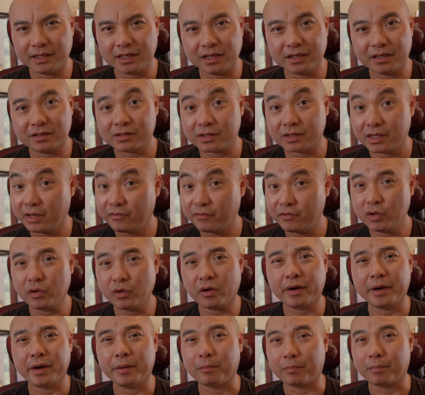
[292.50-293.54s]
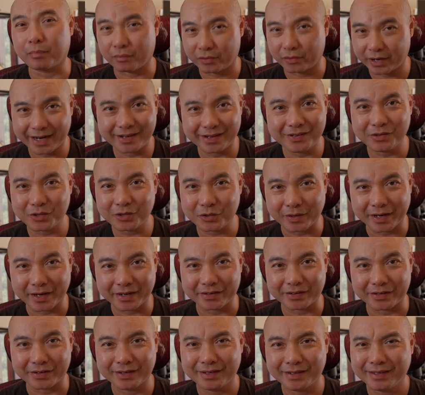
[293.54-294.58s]
geeks, if you are a brand new
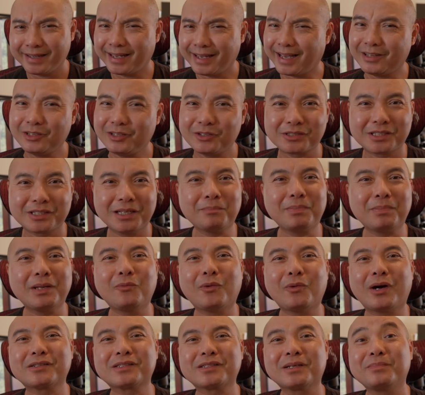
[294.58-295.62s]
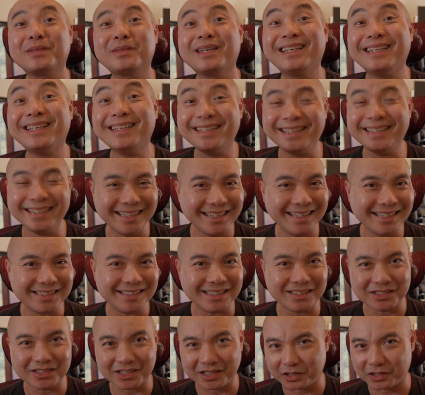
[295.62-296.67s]
creator and you simply want something easy
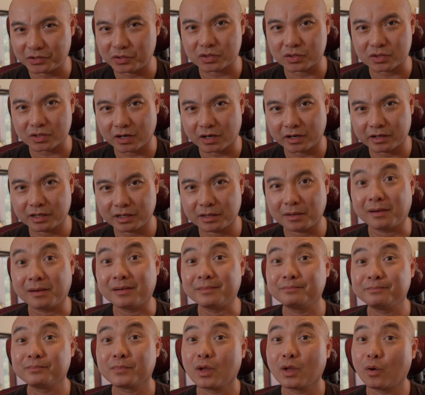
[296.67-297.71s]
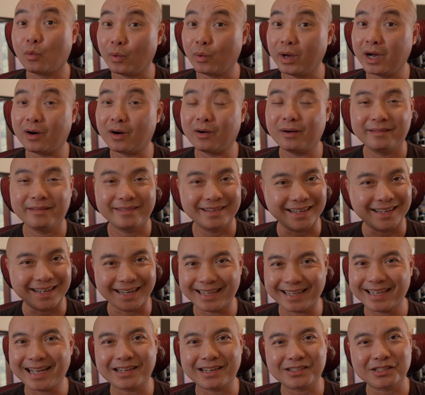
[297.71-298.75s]
to get you started, well, I
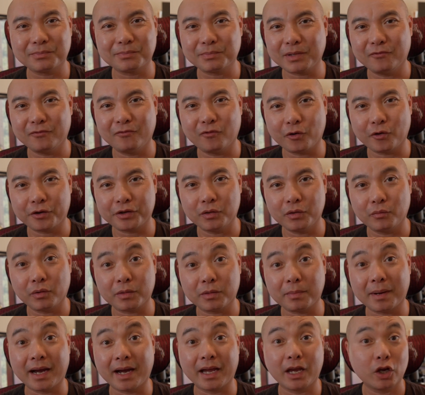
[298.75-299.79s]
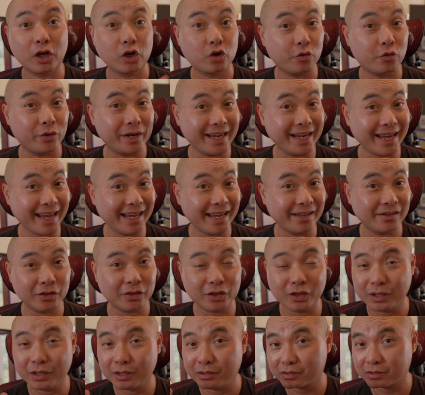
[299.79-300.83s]
got something for you with my
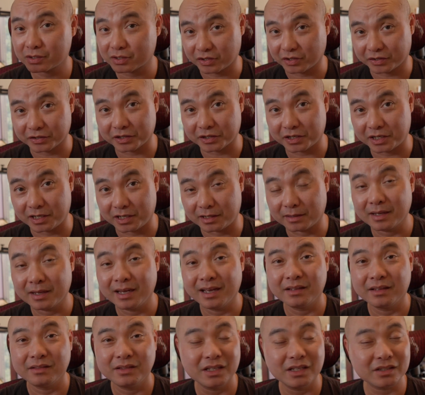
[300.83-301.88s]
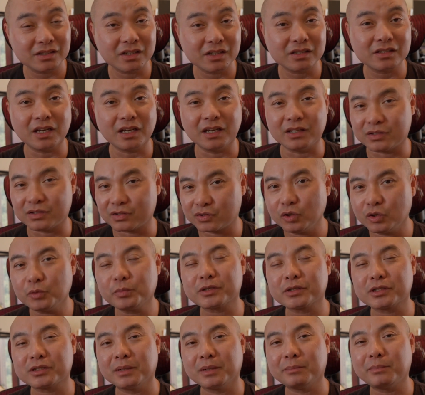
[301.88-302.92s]
Creator Starter Kit. This is a super
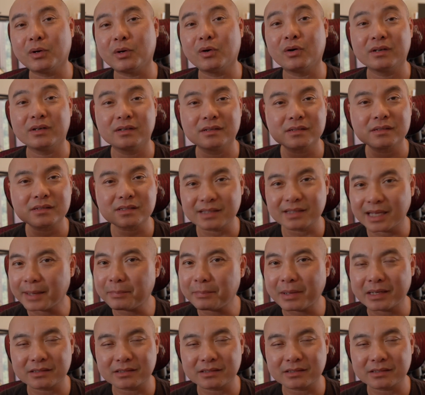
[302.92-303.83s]
simple step by